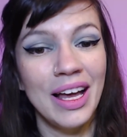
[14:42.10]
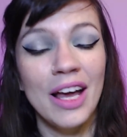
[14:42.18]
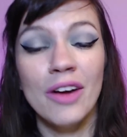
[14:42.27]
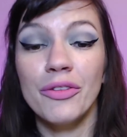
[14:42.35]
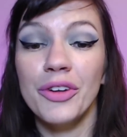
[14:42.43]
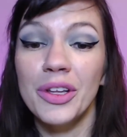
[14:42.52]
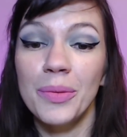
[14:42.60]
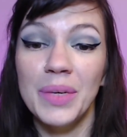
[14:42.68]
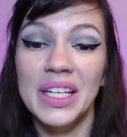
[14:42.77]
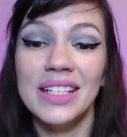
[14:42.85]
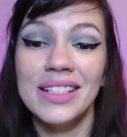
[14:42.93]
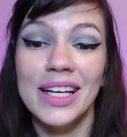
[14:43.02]
For they'll beat
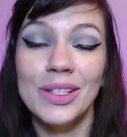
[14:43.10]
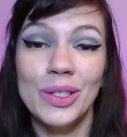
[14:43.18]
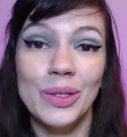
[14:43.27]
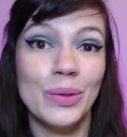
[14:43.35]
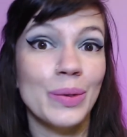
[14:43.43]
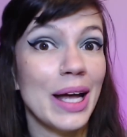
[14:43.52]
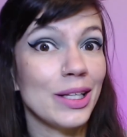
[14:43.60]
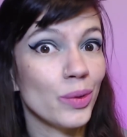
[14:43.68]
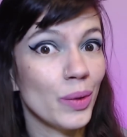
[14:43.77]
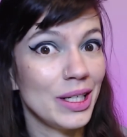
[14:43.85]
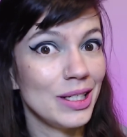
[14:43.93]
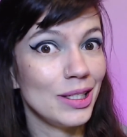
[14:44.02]
a tattoo at
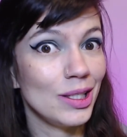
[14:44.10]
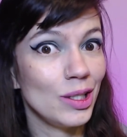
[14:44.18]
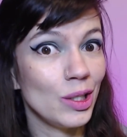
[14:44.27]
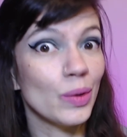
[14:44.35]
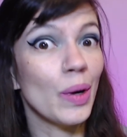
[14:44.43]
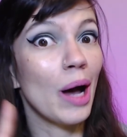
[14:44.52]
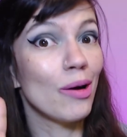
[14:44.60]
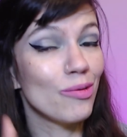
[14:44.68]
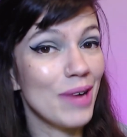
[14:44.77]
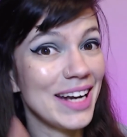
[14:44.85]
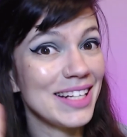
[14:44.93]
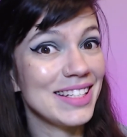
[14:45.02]
20 to 2, a
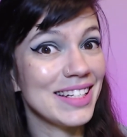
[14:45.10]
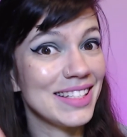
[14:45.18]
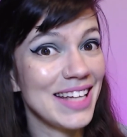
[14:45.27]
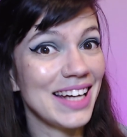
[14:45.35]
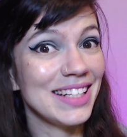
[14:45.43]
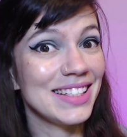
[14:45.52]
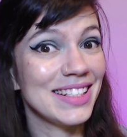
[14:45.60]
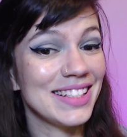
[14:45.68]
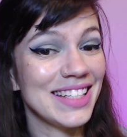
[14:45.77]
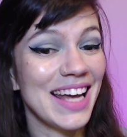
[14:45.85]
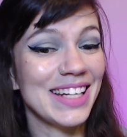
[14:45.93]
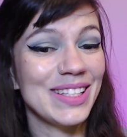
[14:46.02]

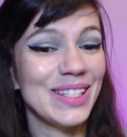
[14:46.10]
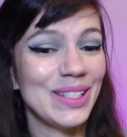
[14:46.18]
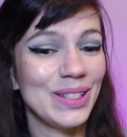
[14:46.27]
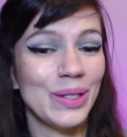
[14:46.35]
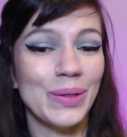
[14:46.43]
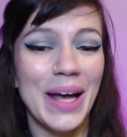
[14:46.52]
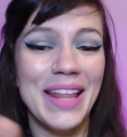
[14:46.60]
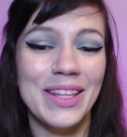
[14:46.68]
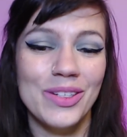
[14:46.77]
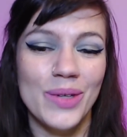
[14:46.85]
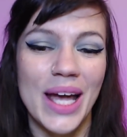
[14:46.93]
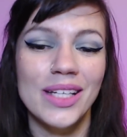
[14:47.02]
rattata-tatta-to-tatta-to-2, and the
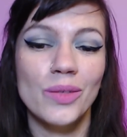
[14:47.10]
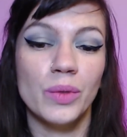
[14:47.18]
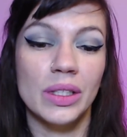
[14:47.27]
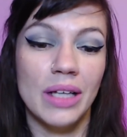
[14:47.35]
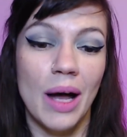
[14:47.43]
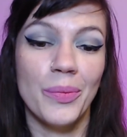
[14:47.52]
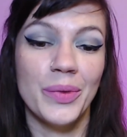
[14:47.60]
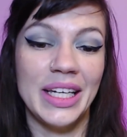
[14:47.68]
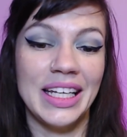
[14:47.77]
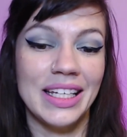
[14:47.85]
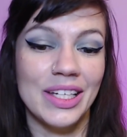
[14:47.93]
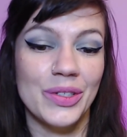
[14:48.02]
dragon will come when he
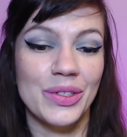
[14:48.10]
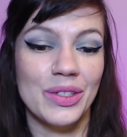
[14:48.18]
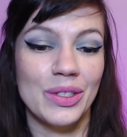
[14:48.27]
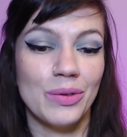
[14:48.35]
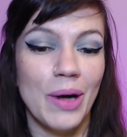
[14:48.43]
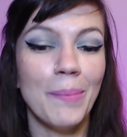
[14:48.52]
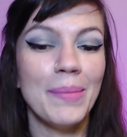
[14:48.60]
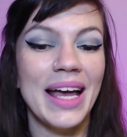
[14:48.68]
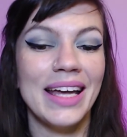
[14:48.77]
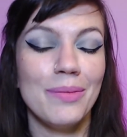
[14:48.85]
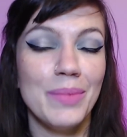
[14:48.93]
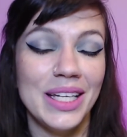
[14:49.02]
hears the drum at
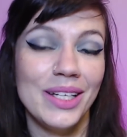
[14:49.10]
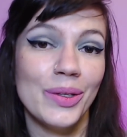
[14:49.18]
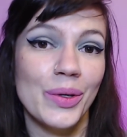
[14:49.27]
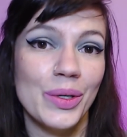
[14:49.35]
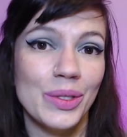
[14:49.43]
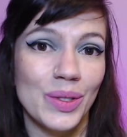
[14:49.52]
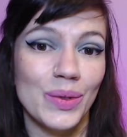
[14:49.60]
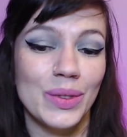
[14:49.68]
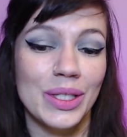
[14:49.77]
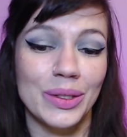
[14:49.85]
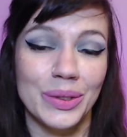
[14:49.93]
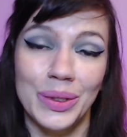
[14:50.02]
a minute or 2
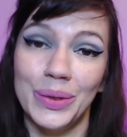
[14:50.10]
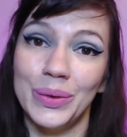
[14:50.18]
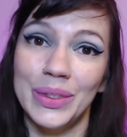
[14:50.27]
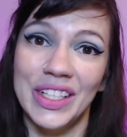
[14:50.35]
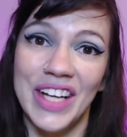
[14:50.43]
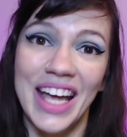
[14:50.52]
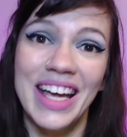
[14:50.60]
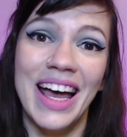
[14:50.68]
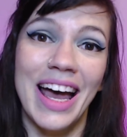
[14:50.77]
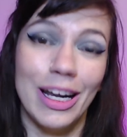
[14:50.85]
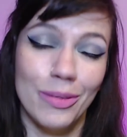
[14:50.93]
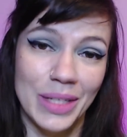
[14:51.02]
till 2 today,
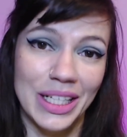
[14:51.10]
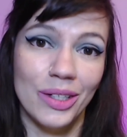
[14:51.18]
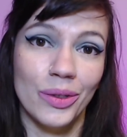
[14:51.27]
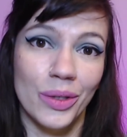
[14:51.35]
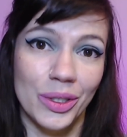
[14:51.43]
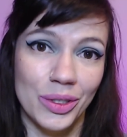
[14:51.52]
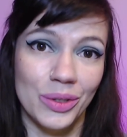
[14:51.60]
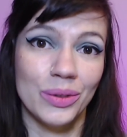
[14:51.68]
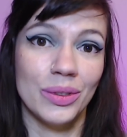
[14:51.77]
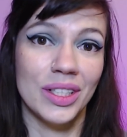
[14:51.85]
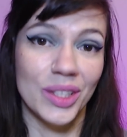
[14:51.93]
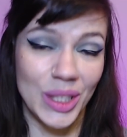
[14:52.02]
at a minute or 2
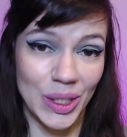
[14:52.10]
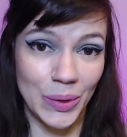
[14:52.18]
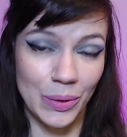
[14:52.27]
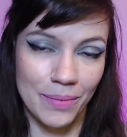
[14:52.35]
till 2.